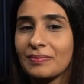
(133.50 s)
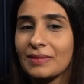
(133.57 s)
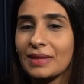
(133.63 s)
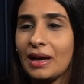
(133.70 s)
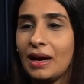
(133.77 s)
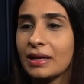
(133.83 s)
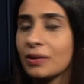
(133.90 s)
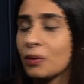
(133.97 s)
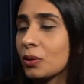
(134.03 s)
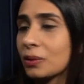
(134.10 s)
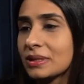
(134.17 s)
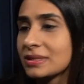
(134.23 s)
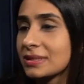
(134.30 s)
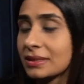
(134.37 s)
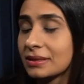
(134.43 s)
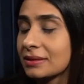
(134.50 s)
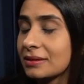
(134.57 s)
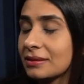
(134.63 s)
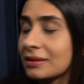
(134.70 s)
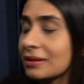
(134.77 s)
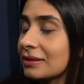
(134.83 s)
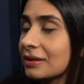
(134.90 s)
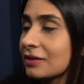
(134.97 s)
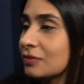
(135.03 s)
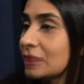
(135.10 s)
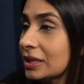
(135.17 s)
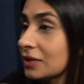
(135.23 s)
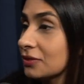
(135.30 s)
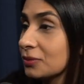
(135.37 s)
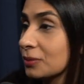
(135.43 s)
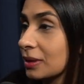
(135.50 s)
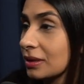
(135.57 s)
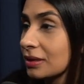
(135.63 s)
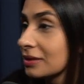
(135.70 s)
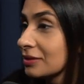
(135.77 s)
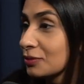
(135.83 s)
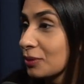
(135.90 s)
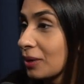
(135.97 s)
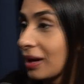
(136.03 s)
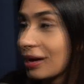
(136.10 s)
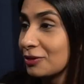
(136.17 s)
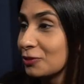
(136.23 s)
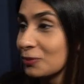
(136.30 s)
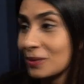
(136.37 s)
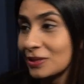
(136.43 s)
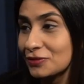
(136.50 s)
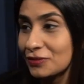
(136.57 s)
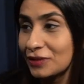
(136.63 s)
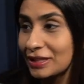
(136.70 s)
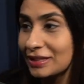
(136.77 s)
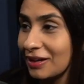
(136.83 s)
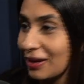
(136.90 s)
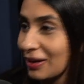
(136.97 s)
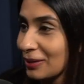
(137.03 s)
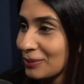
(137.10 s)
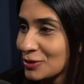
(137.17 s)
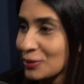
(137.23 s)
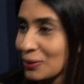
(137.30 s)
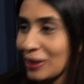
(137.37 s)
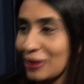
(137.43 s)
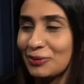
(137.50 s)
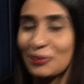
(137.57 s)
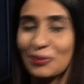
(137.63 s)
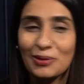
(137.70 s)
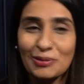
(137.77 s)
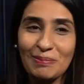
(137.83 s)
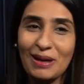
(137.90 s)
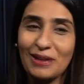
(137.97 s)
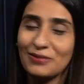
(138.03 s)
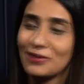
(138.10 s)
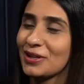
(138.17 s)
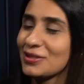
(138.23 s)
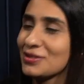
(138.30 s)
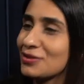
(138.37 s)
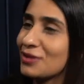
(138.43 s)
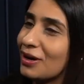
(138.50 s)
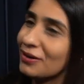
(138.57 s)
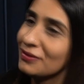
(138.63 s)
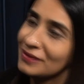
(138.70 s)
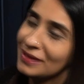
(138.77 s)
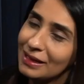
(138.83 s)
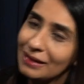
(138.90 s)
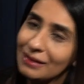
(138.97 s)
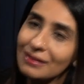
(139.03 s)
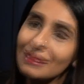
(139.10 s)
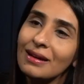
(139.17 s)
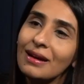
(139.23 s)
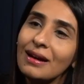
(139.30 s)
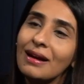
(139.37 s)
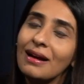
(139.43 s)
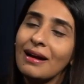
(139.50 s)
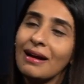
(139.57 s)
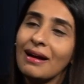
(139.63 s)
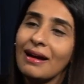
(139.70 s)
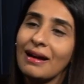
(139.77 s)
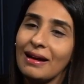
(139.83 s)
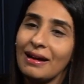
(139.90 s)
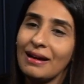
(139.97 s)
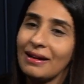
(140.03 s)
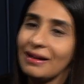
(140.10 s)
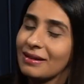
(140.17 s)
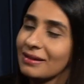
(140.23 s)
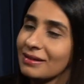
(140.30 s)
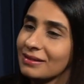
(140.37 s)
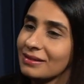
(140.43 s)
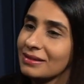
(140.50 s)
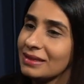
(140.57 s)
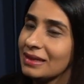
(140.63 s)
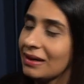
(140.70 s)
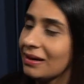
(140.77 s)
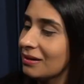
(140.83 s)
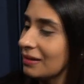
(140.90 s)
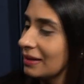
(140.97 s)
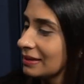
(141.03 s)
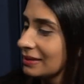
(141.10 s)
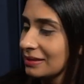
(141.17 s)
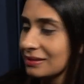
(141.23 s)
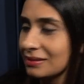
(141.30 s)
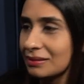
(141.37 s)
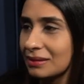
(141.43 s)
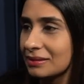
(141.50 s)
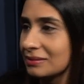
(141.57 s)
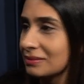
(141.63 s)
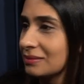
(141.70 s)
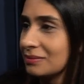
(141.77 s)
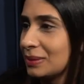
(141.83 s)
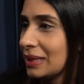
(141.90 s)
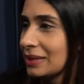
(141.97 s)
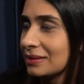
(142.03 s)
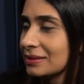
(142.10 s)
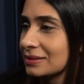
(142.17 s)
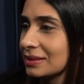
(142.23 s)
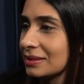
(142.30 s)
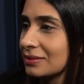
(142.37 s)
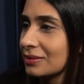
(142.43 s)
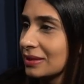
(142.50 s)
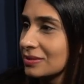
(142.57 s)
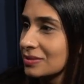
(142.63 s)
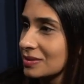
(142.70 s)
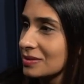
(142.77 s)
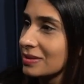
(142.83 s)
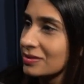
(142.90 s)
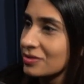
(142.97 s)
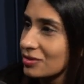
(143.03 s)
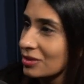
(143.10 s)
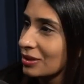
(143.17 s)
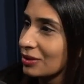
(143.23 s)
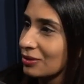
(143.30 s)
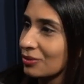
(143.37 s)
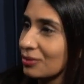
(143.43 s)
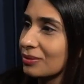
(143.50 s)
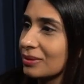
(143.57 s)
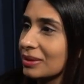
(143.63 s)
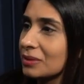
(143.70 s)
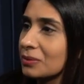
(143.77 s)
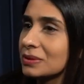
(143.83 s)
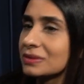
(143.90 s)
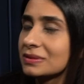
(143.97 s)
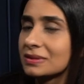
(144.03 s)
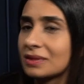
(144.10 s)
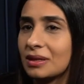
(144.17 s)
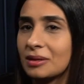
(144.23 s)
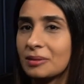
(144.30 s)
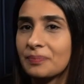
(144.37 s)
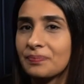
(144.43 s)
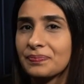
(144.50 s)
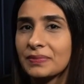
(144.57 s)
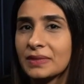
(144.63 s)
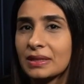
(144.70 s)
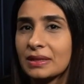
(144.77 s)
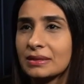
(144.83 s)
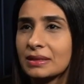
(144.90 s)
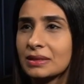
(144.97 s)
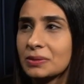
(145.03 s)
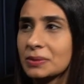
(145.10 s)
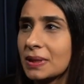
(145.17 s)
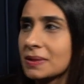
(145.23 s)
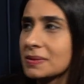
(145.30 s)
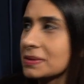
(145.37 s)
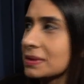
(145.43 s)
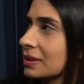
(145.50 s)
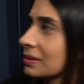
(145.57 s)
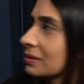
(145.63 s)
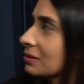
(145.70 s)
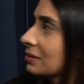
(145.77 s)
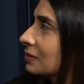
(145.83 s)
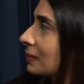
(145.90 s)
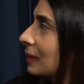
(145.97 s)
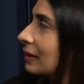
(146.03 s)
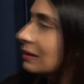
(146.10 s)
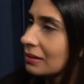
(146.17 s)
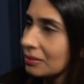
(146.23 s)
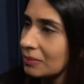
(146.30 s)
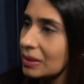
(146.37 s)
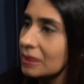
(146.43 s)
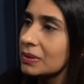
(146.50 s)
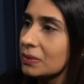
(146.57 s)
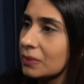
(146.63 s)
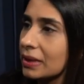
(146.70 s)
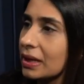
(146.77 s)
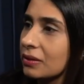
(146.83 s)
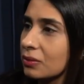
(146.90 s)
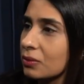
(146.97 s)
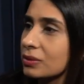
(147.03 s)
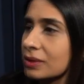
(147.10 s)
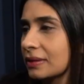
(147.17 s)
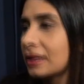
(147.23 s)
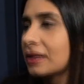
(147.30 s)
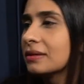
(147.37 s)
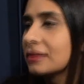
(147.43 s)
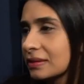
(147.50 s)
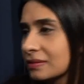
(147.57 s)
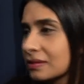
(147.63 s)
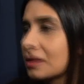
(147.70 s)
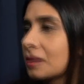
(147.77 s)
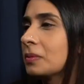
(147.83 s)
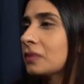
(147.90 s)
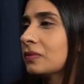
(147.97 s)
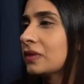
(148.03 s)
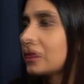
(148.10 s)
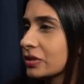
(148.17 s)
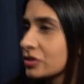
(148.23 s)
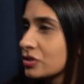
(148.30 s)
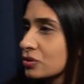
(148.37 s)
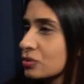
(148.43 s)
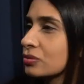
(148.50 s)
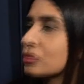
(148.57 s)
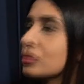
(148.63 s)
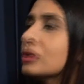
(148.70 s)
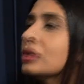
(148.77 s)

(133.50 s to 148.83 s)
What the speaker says: I always say that they didn't give me enough work. So I had too much free time. So I wrote my first draft there. And yeah, I think like they say, the rest is history, It was, I think 2020 maybe when I wrote. And then it takes a couple of years to,